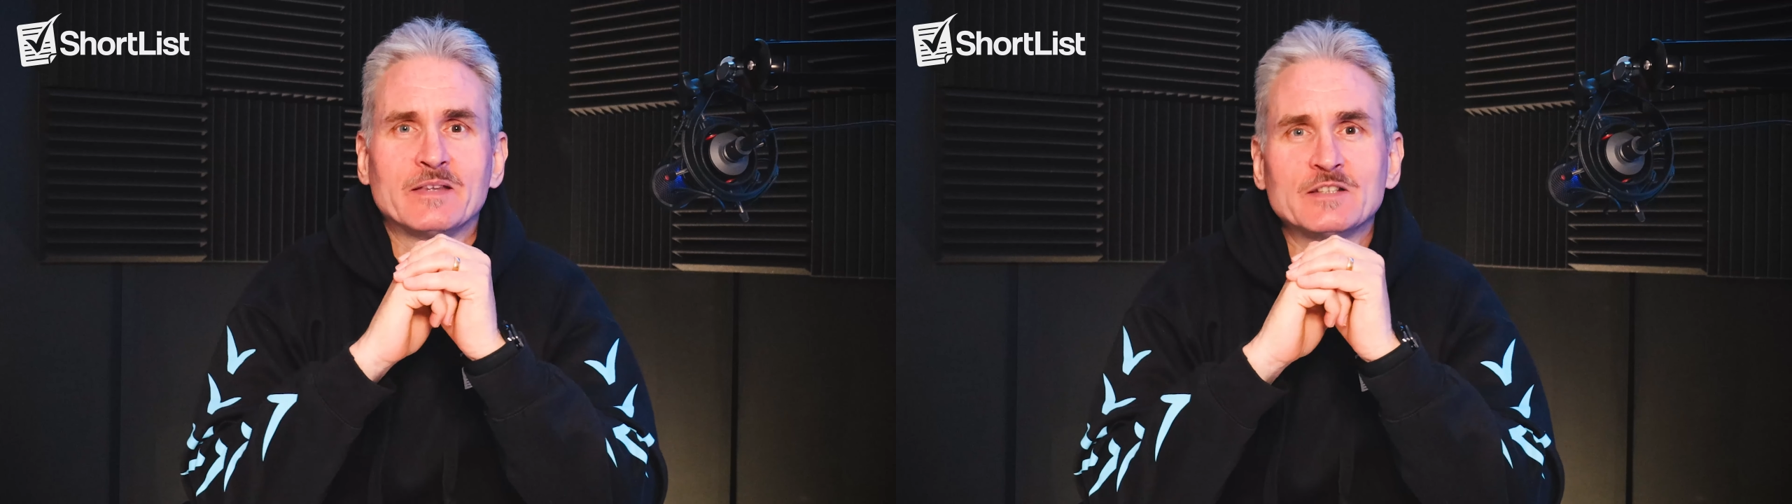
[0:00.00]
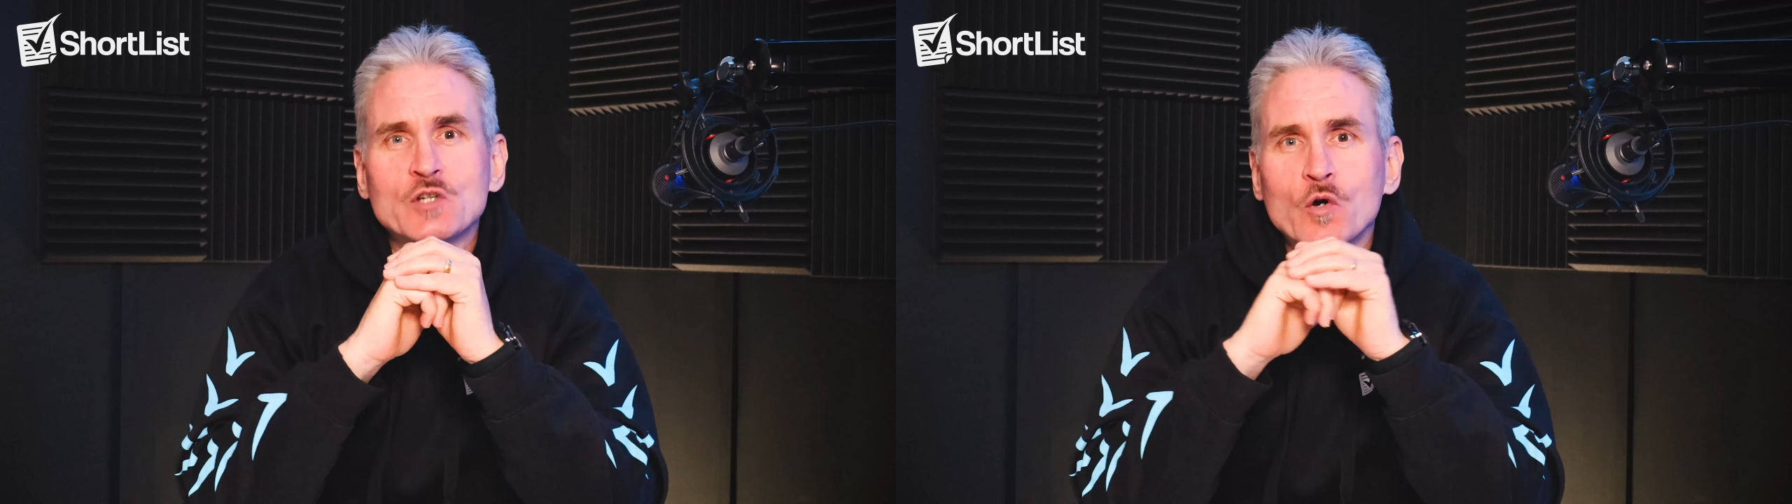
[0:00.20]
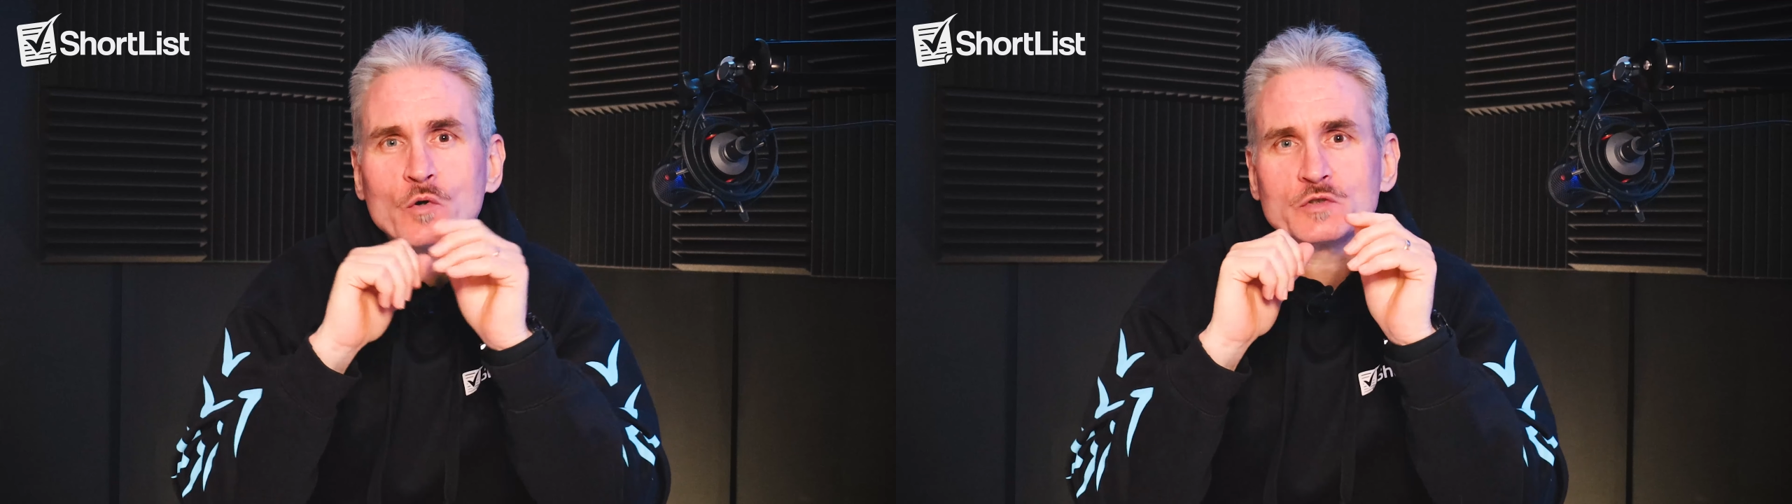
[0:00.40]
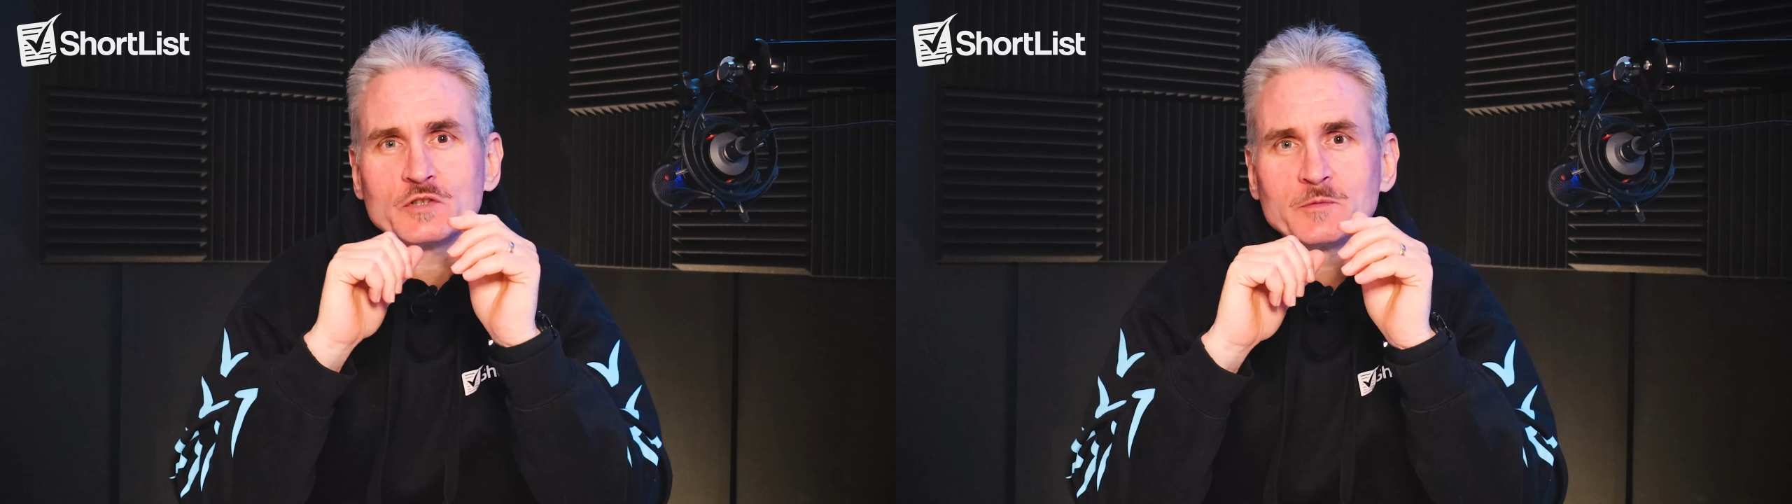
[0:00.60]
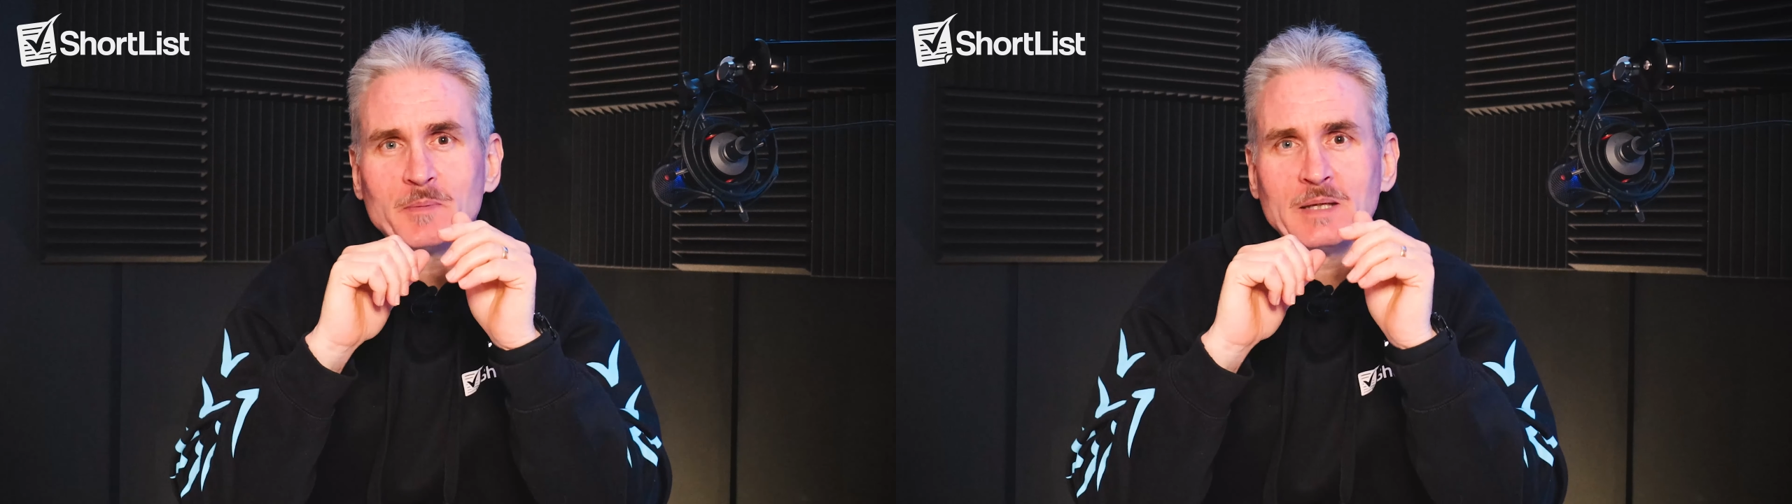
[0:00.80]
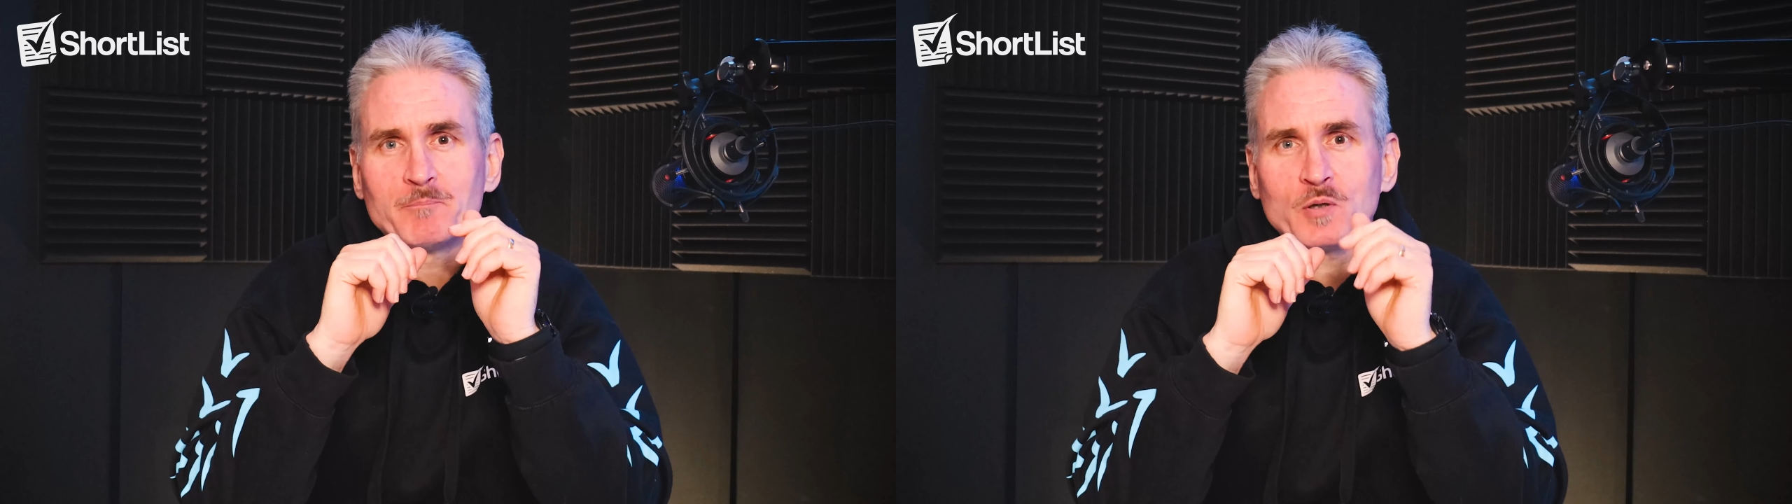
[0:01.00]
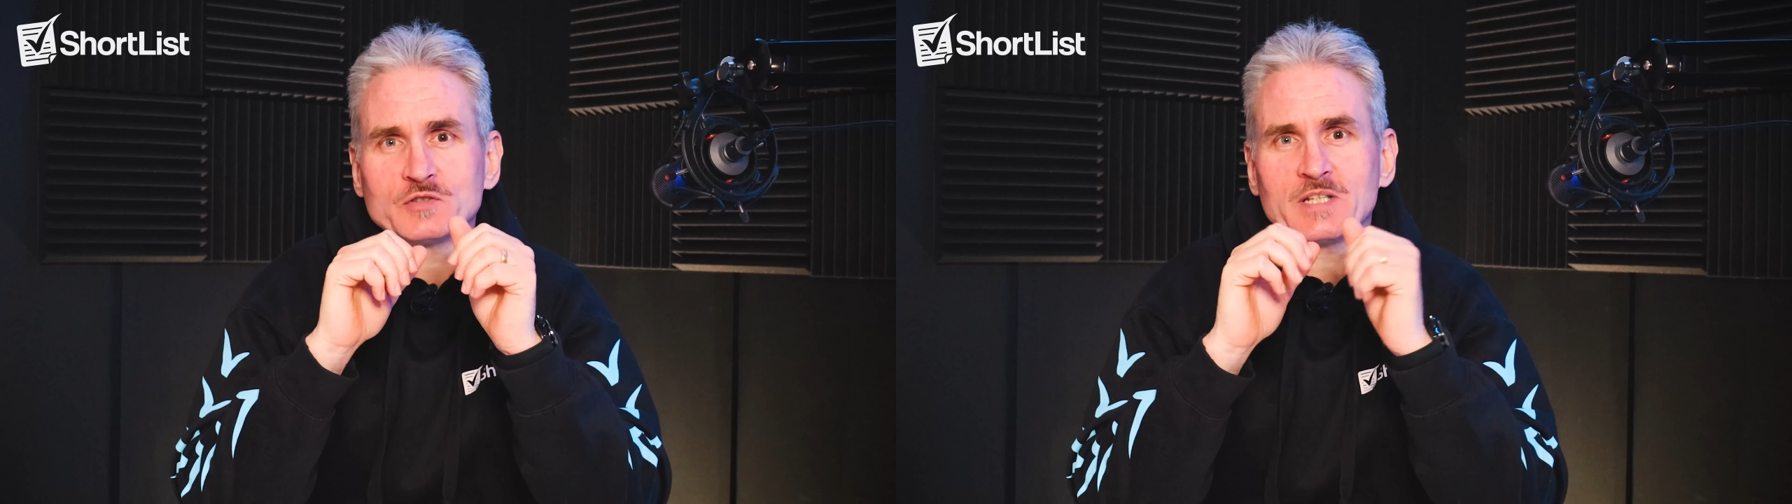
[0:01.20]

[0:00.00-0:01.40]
This course has been put